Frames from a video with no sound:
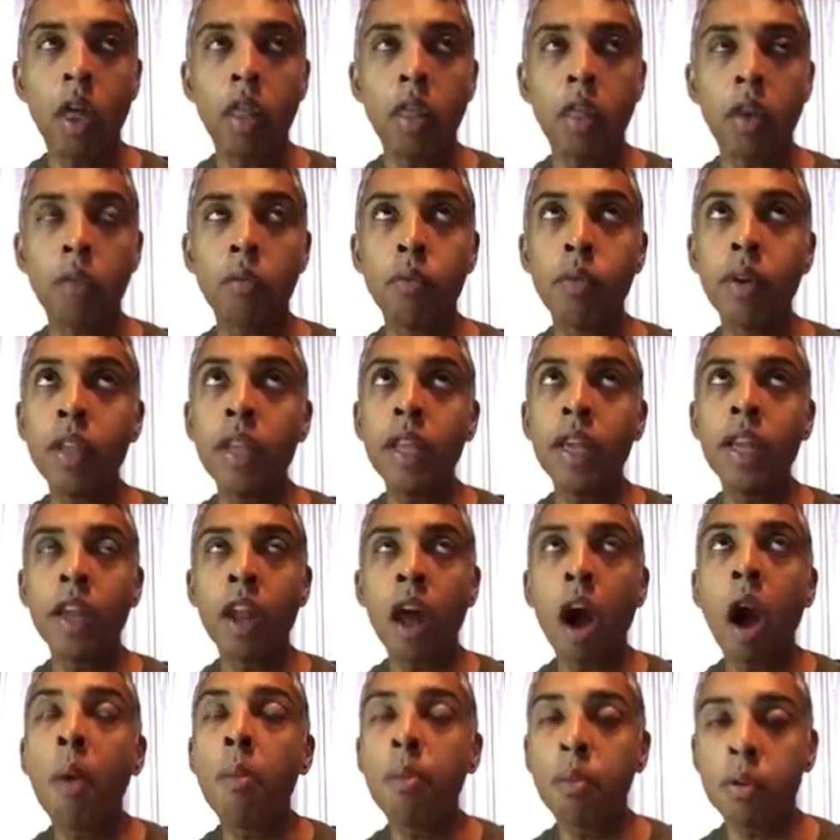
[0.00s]
They're really
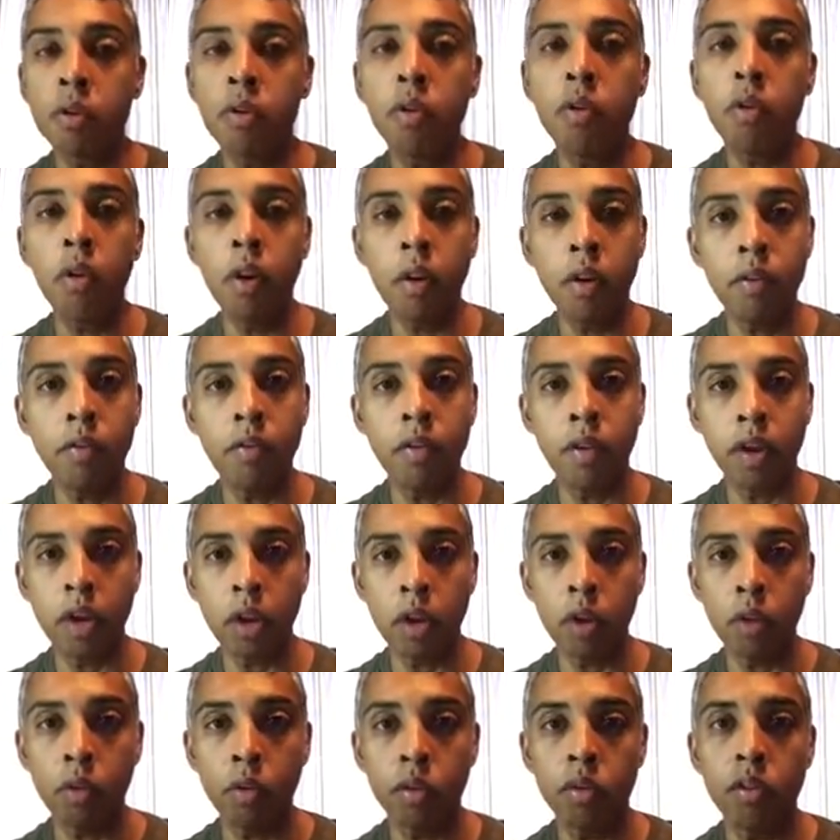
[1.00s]
an opportunity for
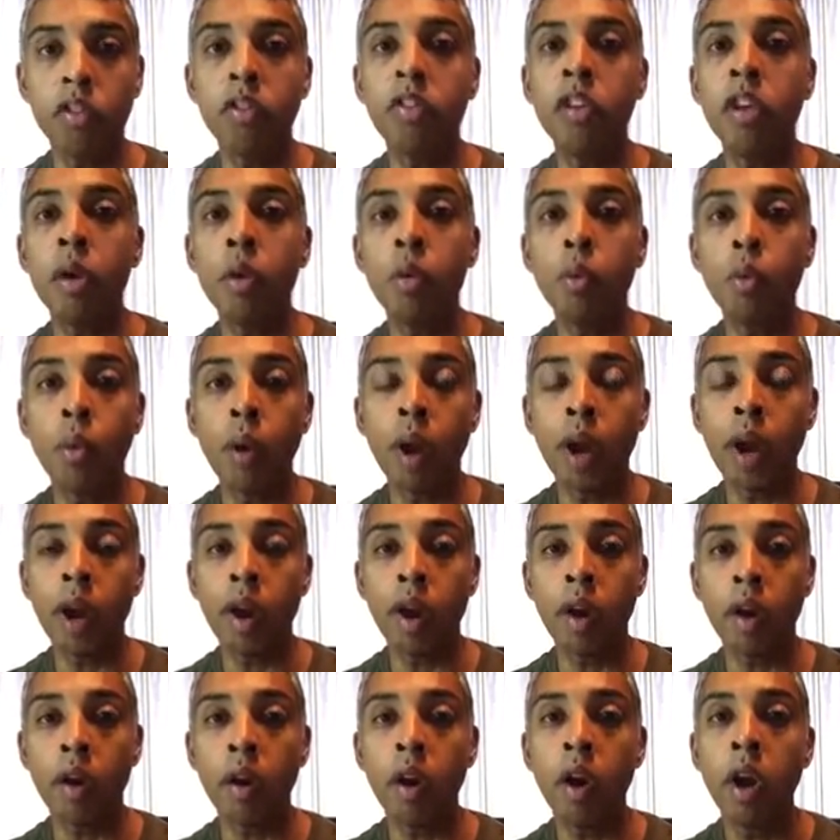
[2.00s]
you to see
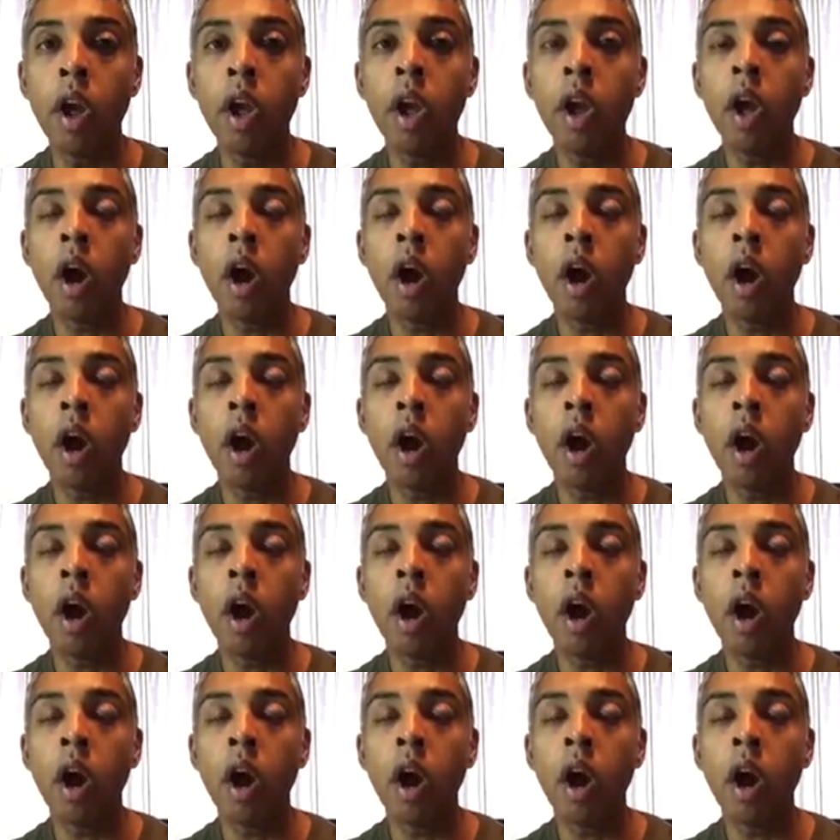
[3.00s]
where